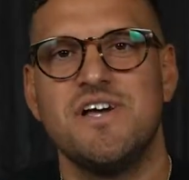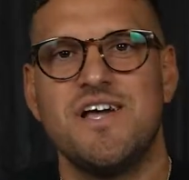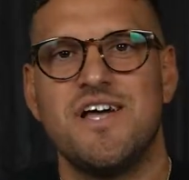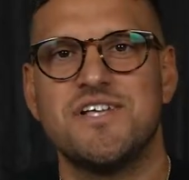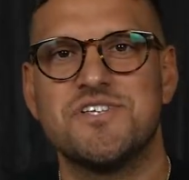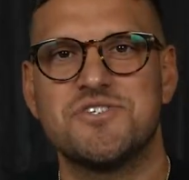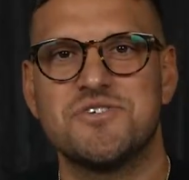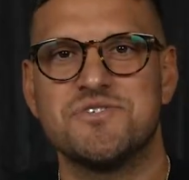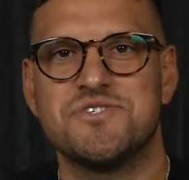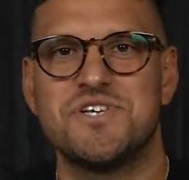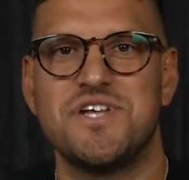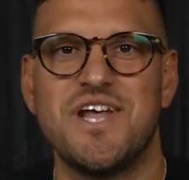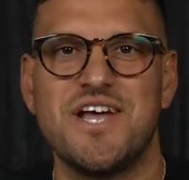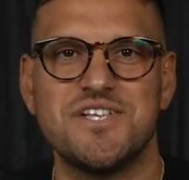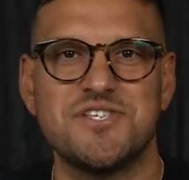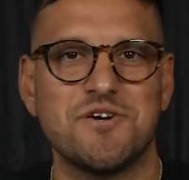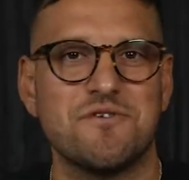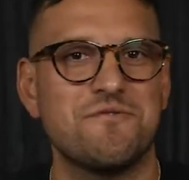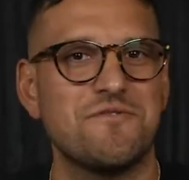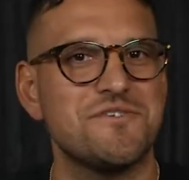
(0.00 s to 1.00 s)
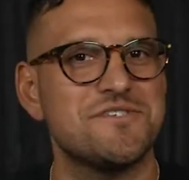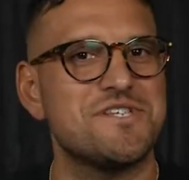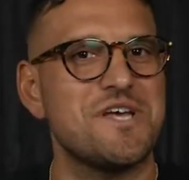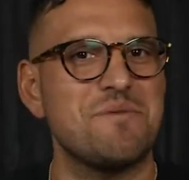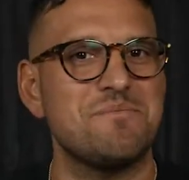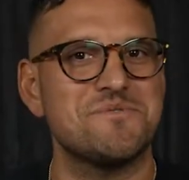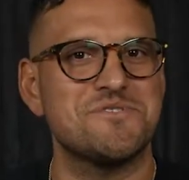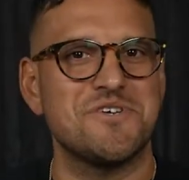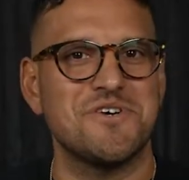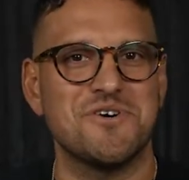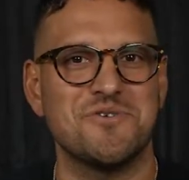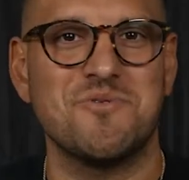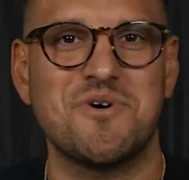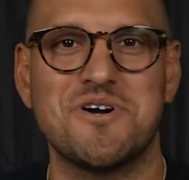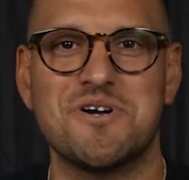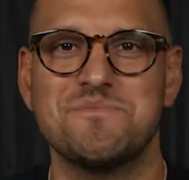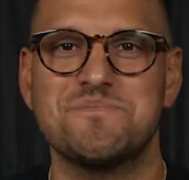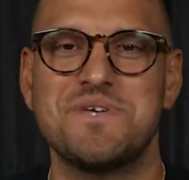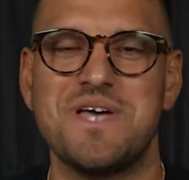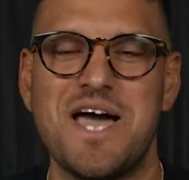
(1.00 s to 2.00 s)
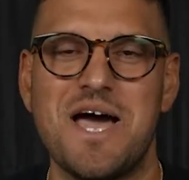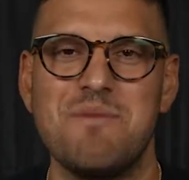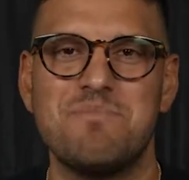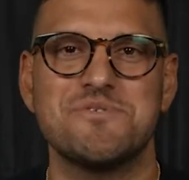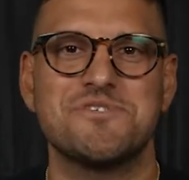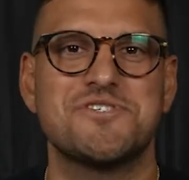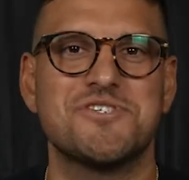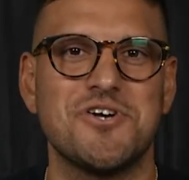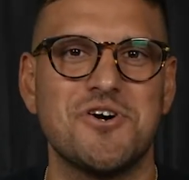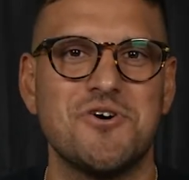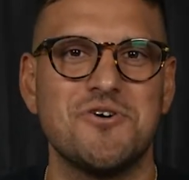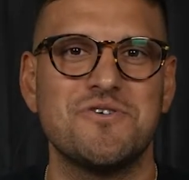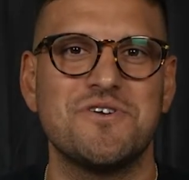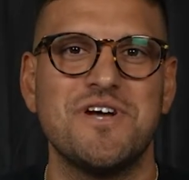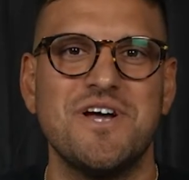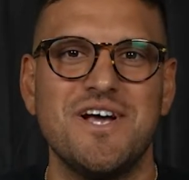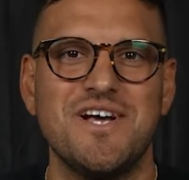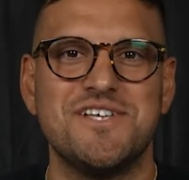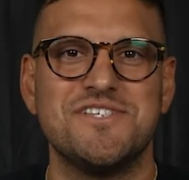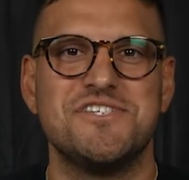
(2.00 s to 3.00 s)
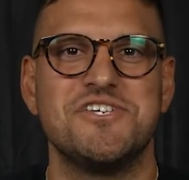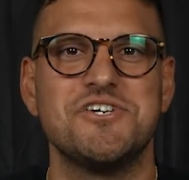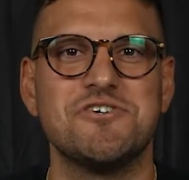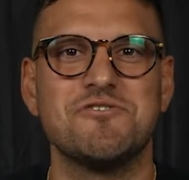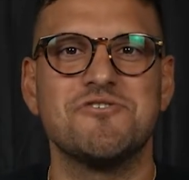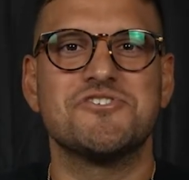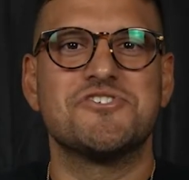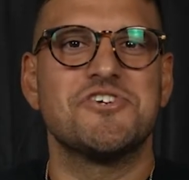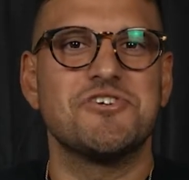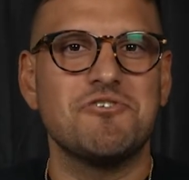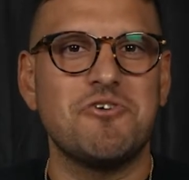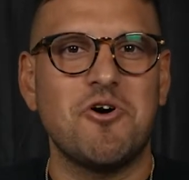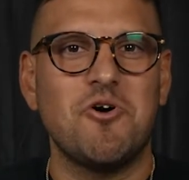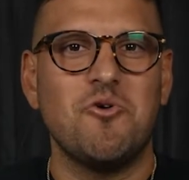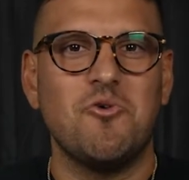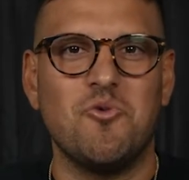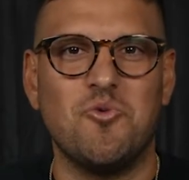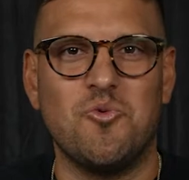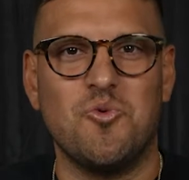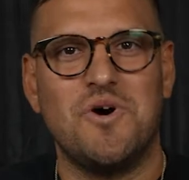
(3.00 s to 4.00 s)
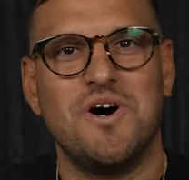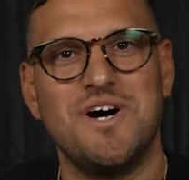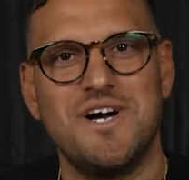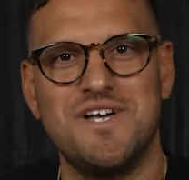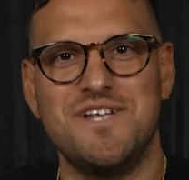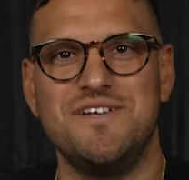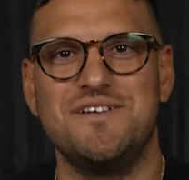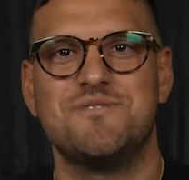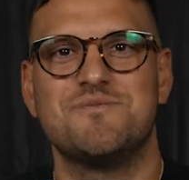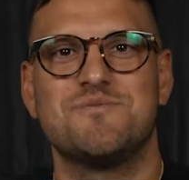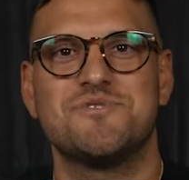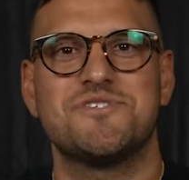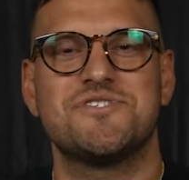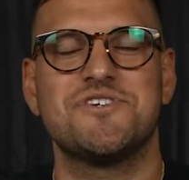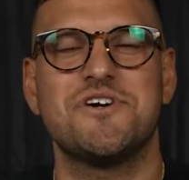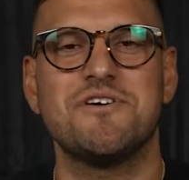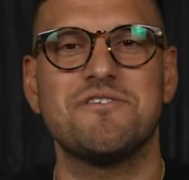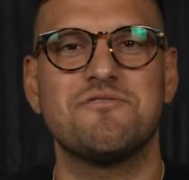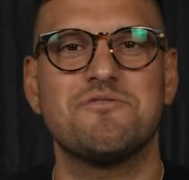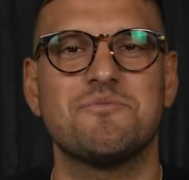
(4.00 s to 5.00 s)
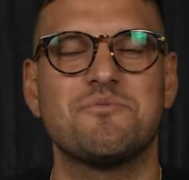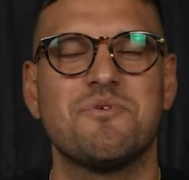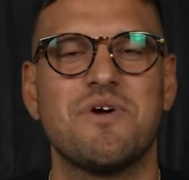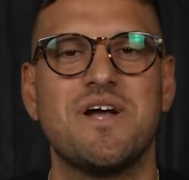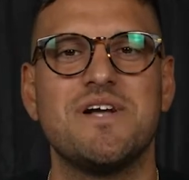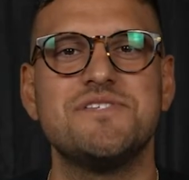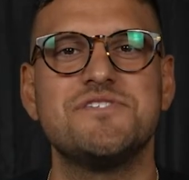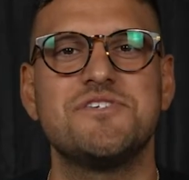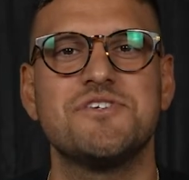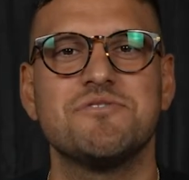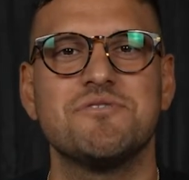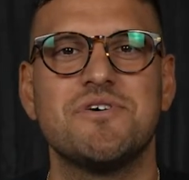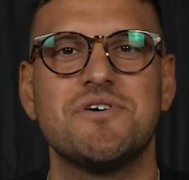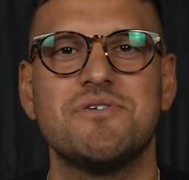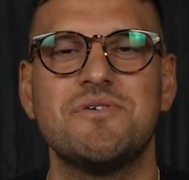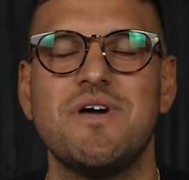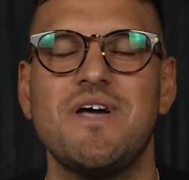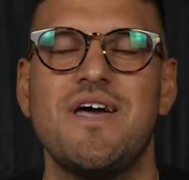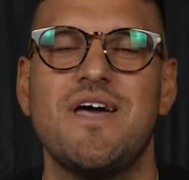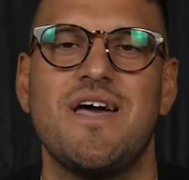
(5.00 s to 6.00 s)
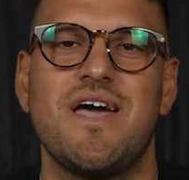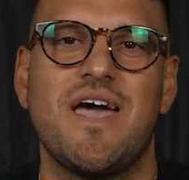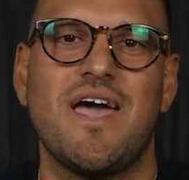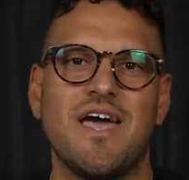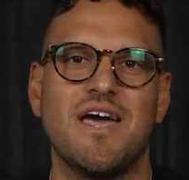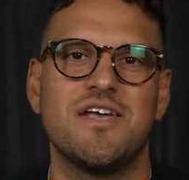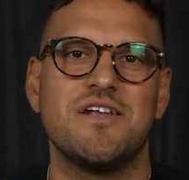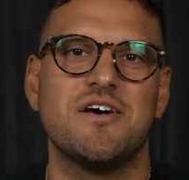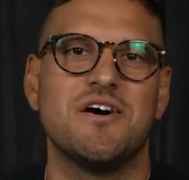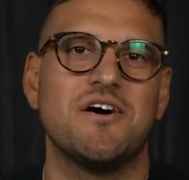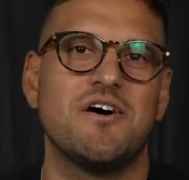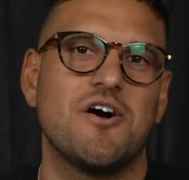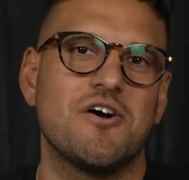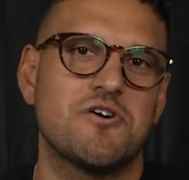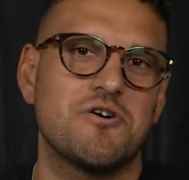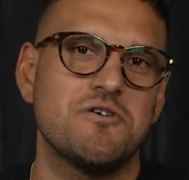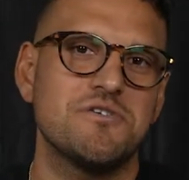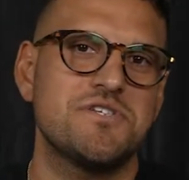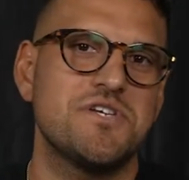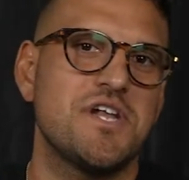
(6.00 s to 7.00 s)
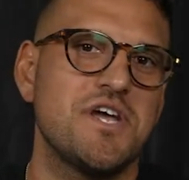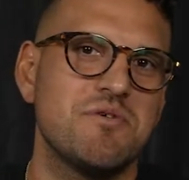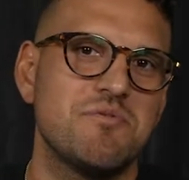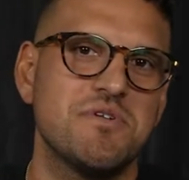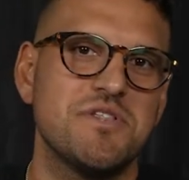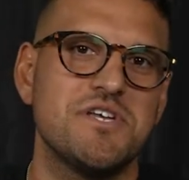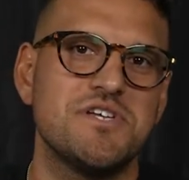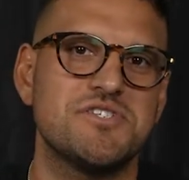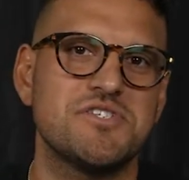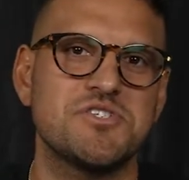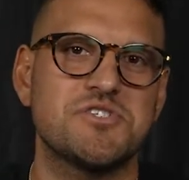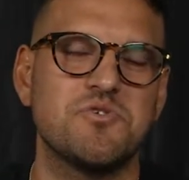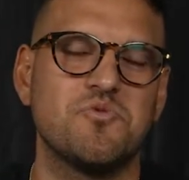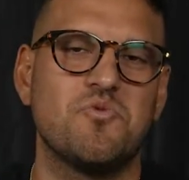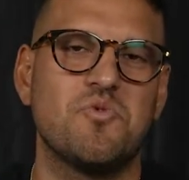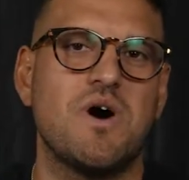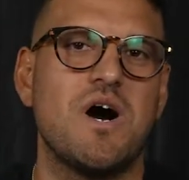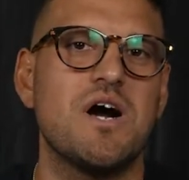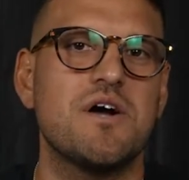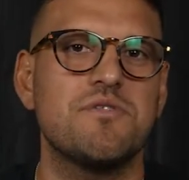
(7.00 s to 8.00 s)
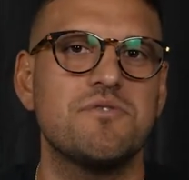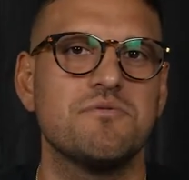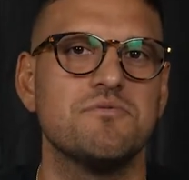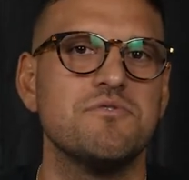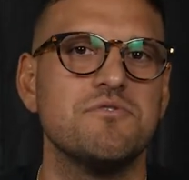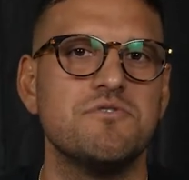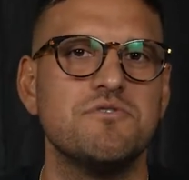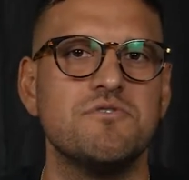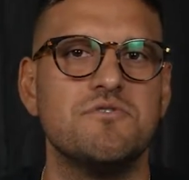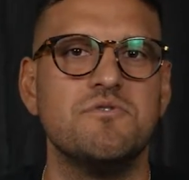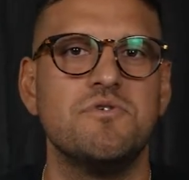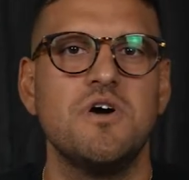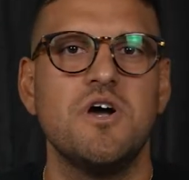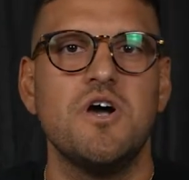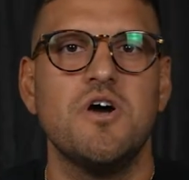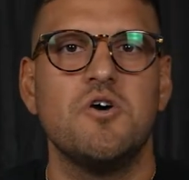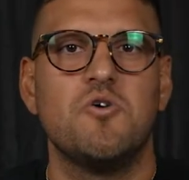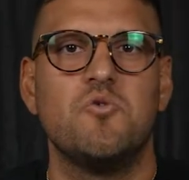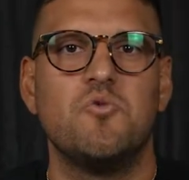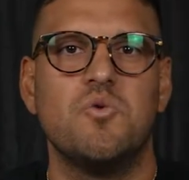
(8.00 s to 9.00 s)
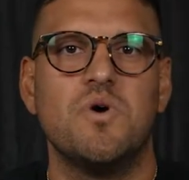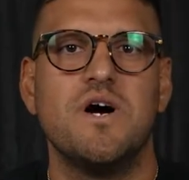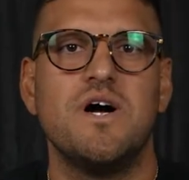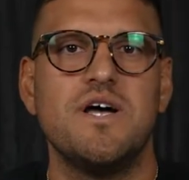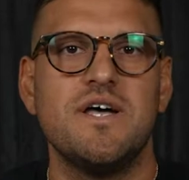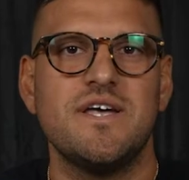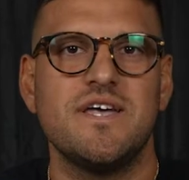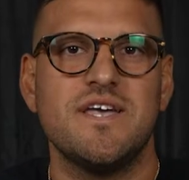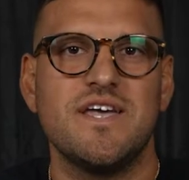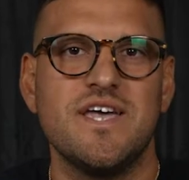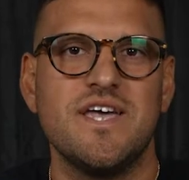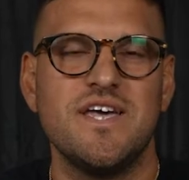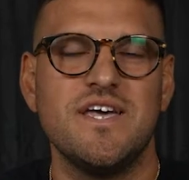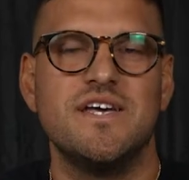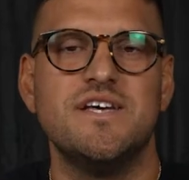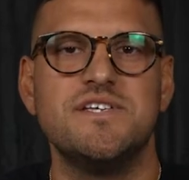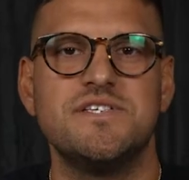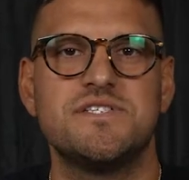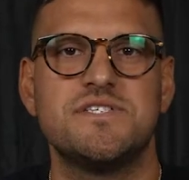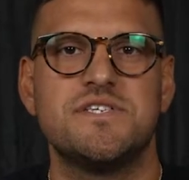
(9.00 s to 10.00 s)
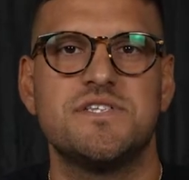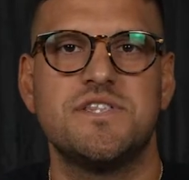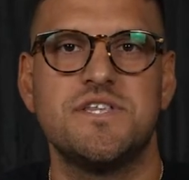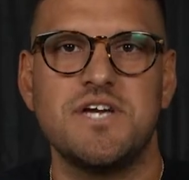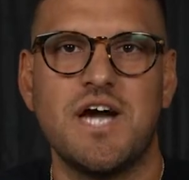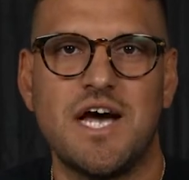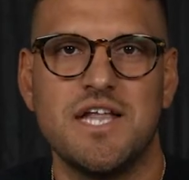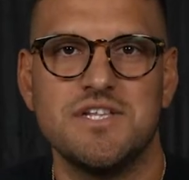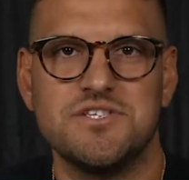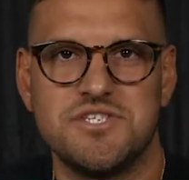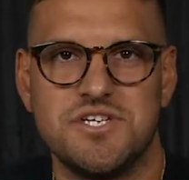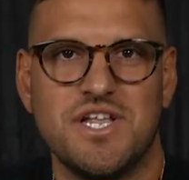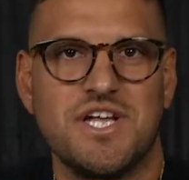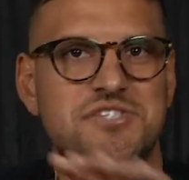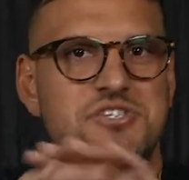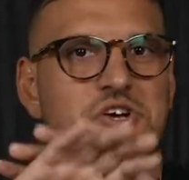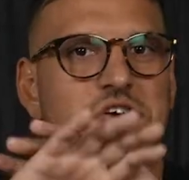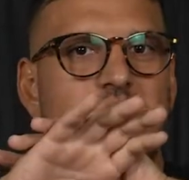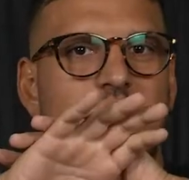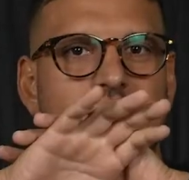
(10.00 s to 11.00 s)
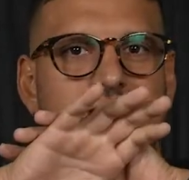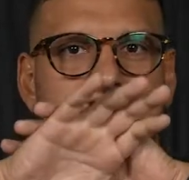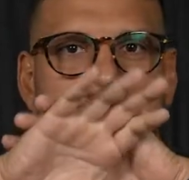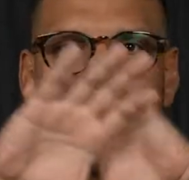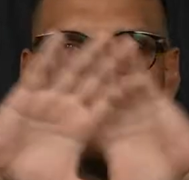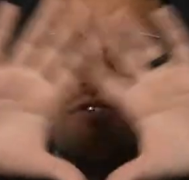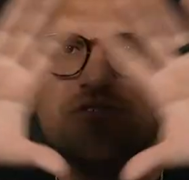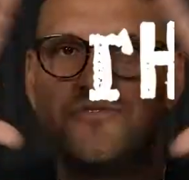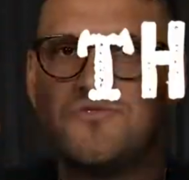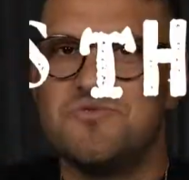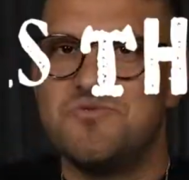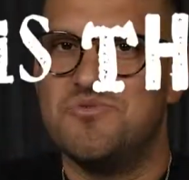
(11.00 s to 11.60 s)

And so today it's our first episode. Welcome to episode 001. We're starting from grand zero and uh, our goal today really is just to walk through what is theology. That's our question.